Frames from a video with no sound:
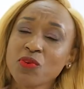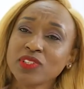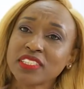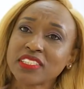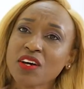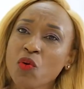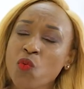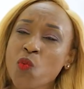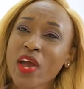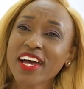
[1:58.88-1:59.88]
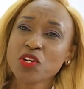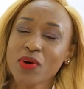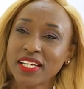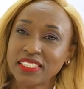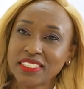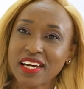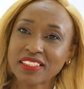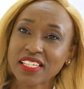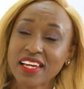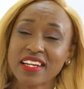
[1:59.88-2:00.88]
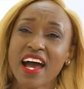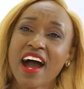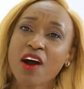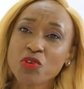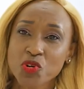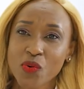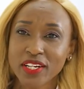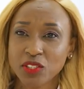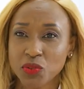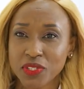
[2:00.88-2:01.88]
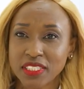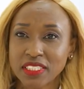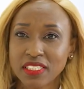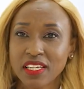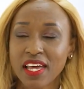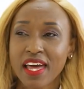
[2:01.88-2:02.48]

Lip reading: was, where do I start and how do I do it?